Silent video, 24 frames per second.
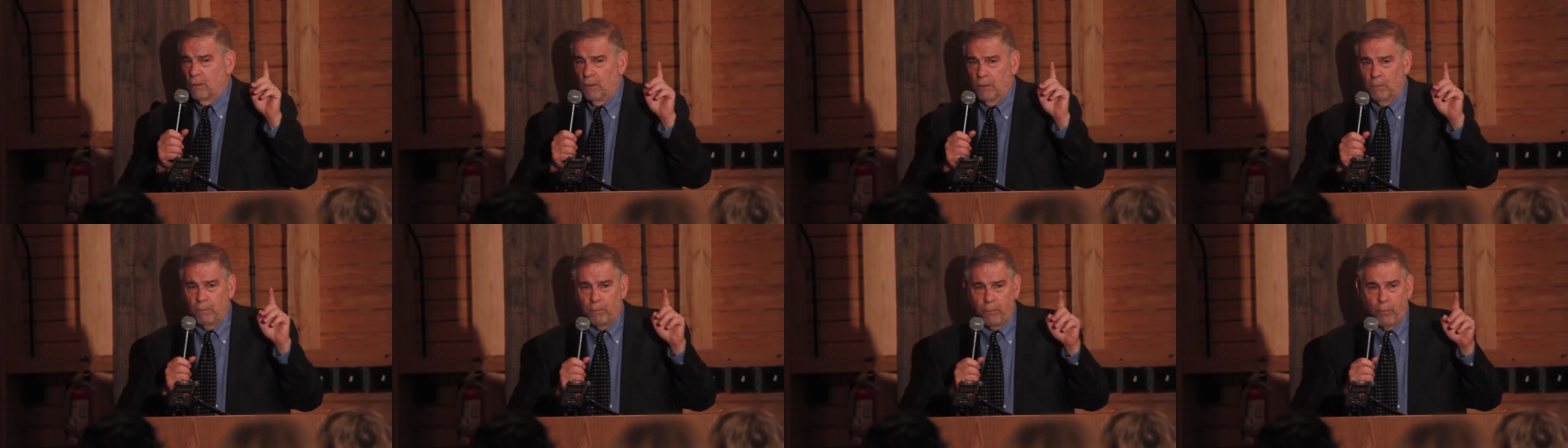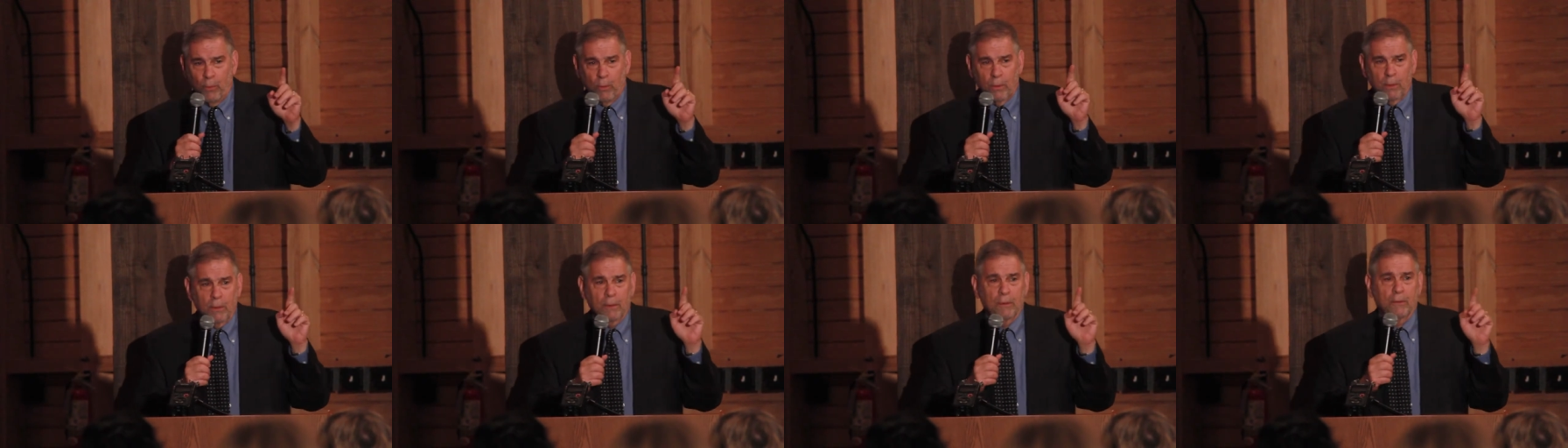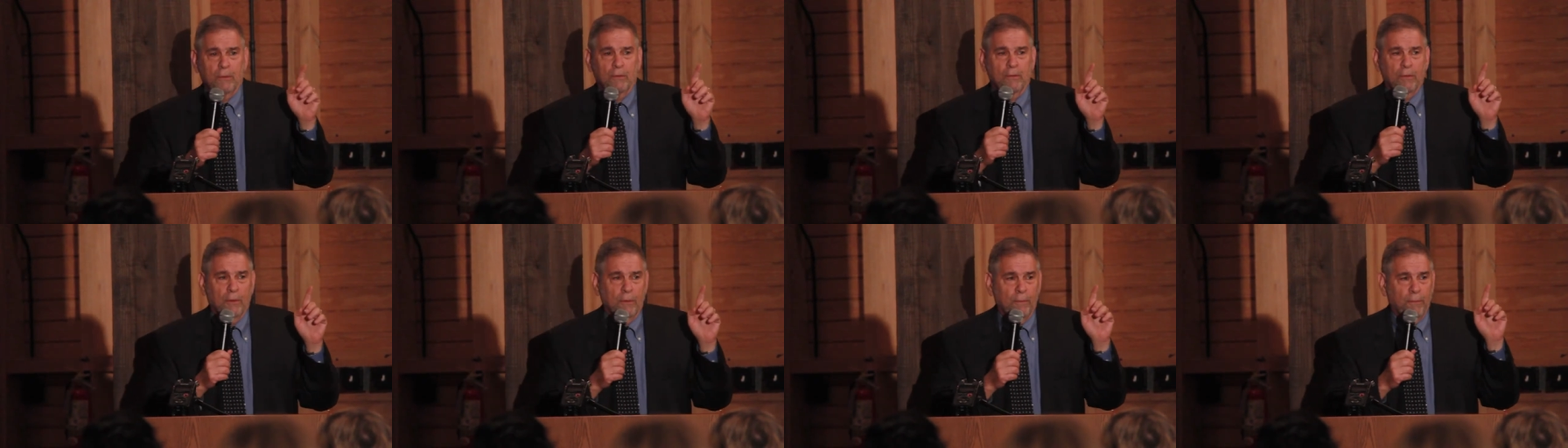the
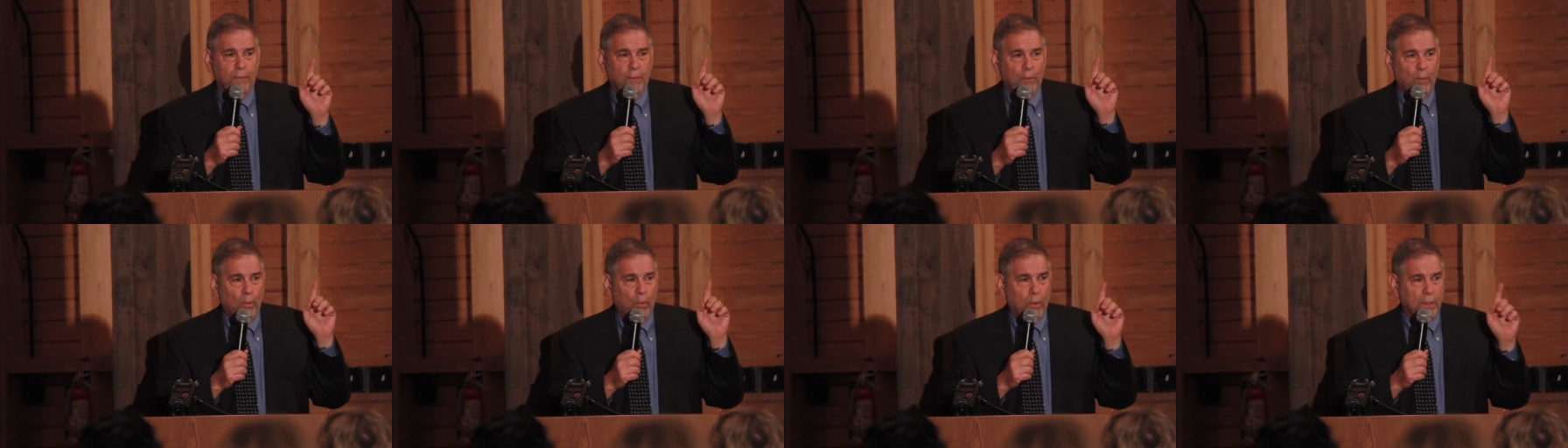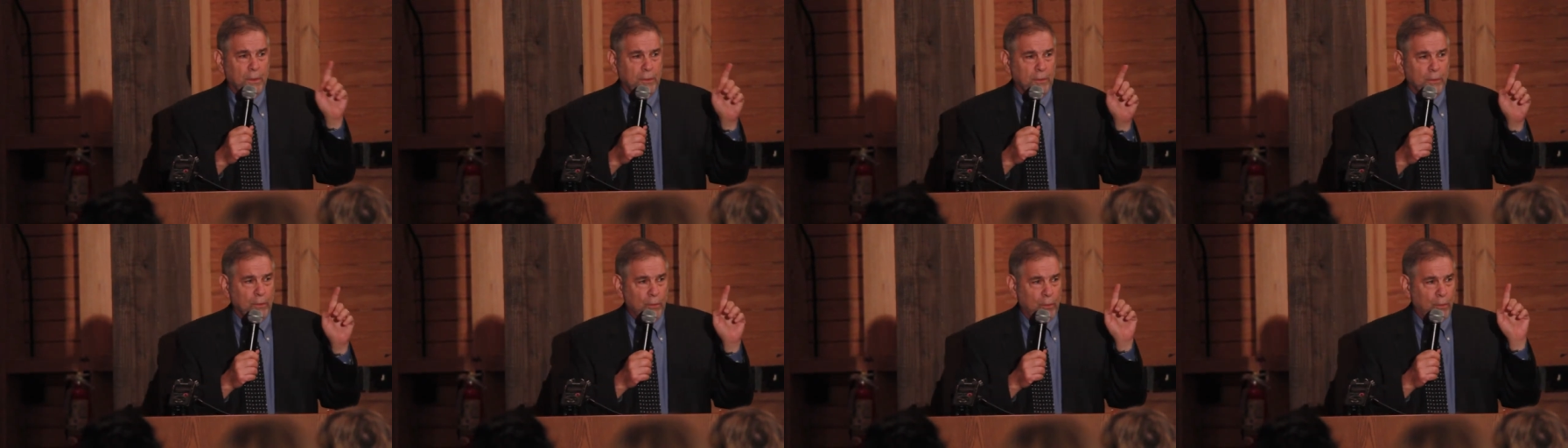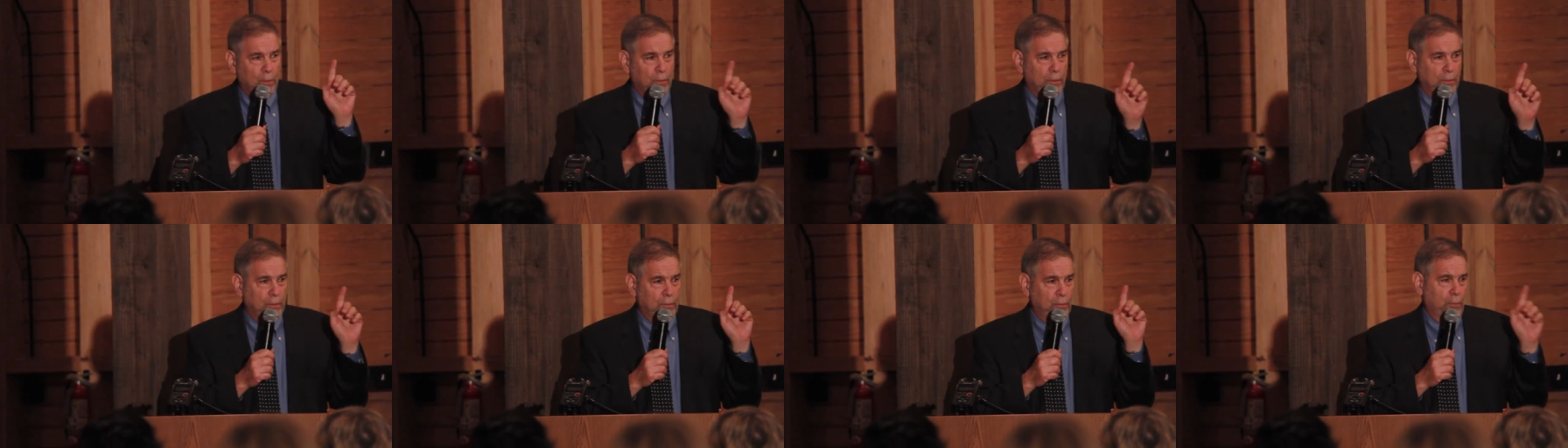importance of what
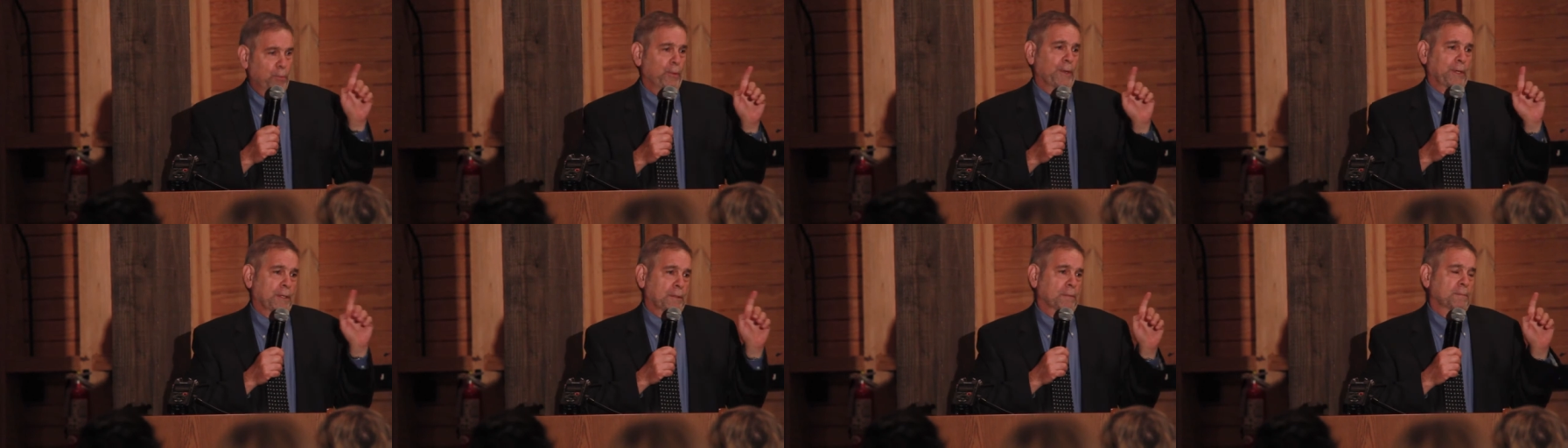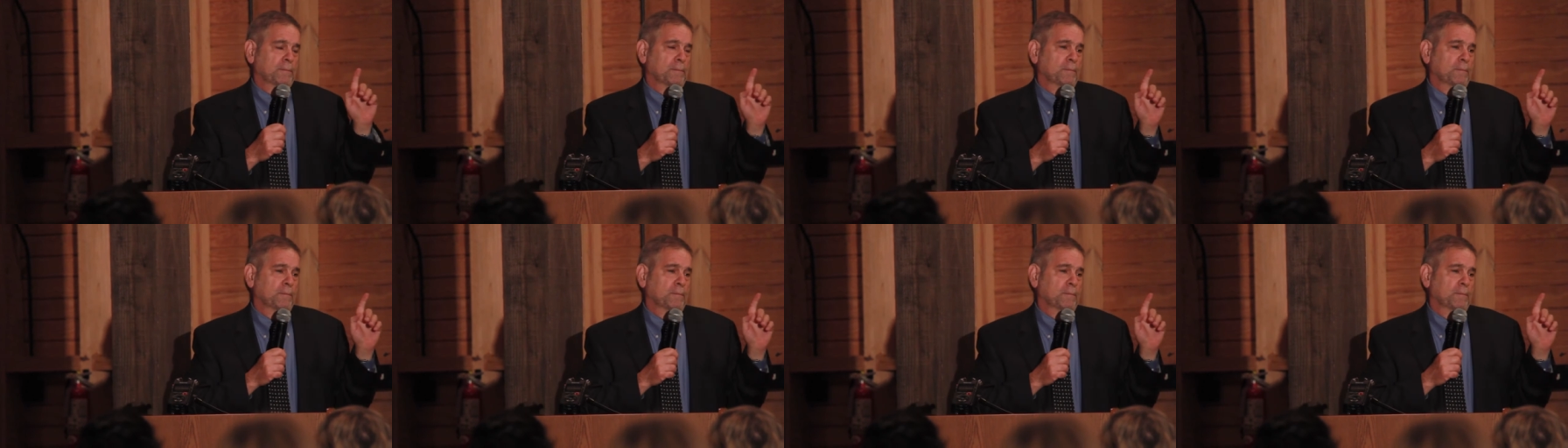you're doing.